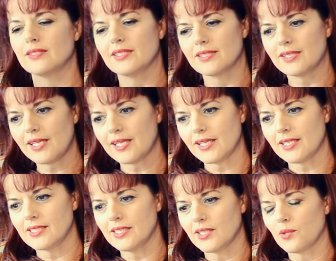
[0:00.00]
The second
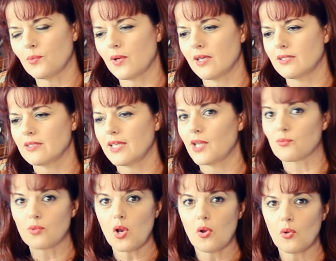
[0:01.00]
idea was a
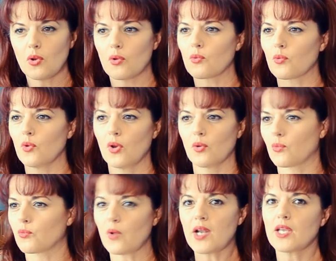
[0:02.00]
rogue
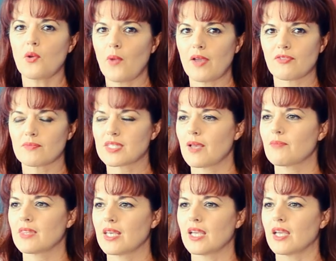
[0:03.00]
running away from
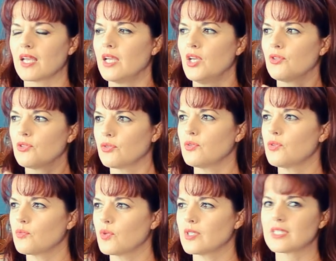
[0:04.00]
something through
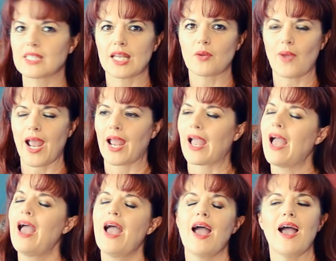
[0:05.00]
the woods to get away.
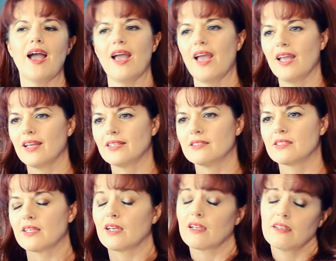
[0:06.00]
And
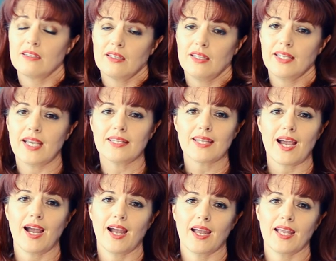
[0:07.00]
in the end,
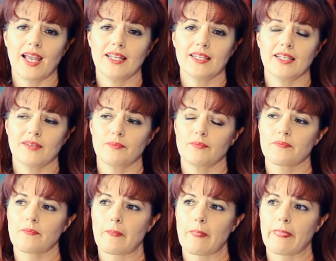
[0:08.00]
I ended up
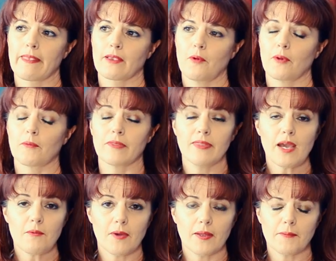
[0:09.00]
going with
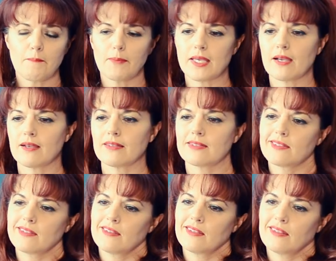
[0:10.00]
that one because